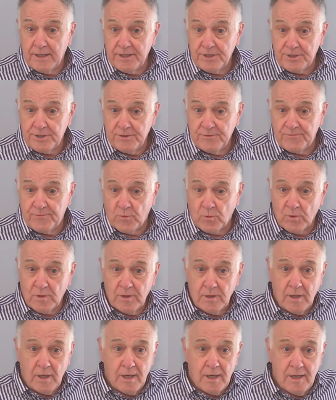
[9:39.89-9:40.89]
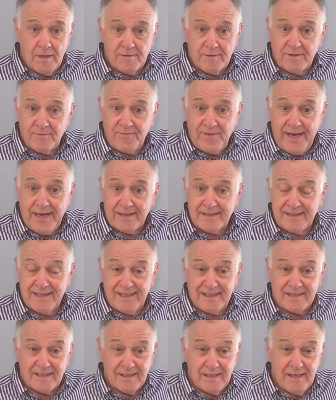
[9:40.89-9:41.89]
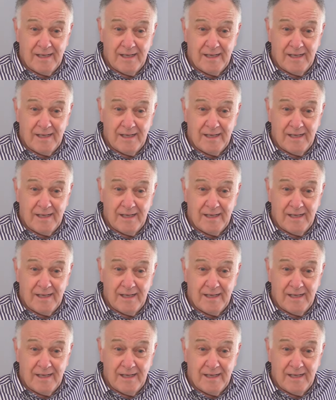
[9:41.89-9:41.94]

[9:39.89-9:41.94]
issue for the fact that